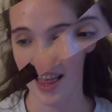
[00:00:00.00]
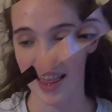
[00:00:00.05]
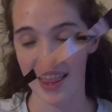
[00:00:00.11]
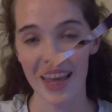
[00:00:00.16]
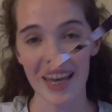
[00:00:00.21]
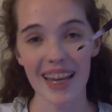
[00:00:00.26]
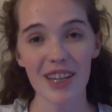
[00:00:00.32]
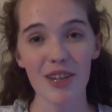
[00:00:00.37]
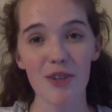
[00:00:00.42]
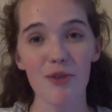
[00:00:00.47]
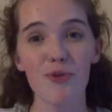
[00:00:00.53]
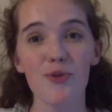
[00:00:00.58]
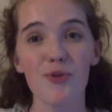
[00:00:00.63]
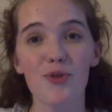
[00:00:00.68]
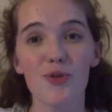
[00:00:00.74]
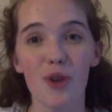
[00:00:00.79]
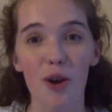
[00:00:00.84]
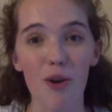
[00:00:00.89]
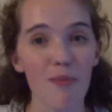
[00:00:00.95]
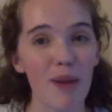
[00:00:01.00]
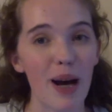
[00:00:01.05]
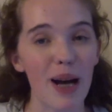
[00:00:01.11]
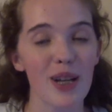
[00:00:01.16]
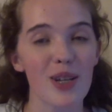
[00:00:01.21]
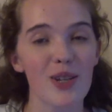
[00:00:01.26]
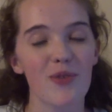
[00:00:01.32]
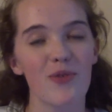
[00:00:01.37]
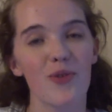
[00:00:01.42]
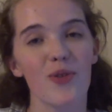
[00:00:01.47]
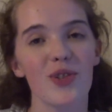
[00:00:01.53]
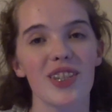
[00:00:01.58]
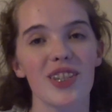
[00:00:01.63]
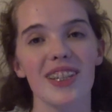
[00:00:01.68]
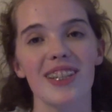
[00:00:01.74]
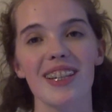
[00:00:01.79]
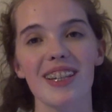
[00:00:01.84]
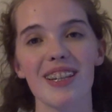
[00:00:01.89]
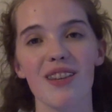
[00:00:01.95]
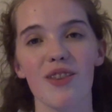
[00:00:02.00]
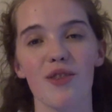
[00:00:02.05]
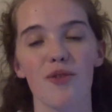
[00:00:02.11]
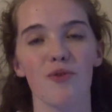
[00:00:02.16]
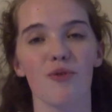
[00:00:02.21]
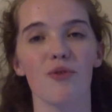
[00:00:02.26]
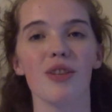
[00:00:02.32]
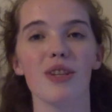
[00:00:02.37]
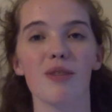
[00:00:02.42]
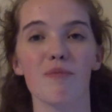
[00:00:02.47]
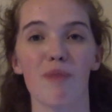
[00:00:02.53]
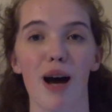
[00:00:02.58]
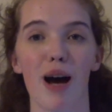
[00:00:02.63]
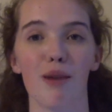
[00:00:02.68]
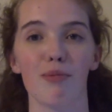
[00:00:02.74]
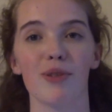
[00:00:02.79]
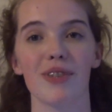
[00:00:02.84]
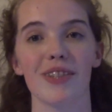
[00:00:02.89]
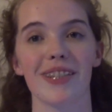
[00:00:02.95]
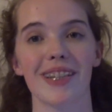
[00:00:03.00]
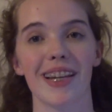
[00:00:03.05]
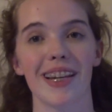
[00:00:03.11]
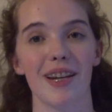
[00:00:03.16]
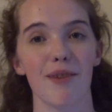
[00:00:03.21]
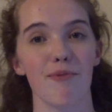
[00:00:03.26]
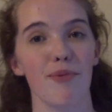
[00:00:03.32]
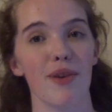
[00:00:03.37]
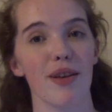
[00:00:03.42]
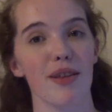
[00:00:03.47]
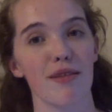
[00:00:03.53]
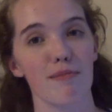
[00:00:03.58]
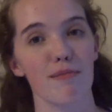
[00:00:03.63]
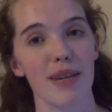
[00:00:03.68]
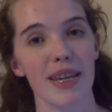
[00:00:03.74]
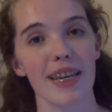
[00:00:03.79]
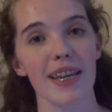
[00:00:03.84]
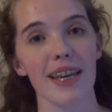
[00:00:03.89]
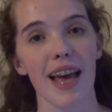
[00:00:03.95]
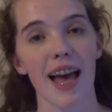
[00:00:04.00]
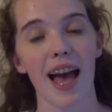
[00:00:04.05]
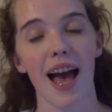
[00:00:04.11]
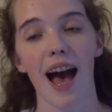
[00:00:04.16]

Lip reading: Thank you so much for sitting through this Bible study with me.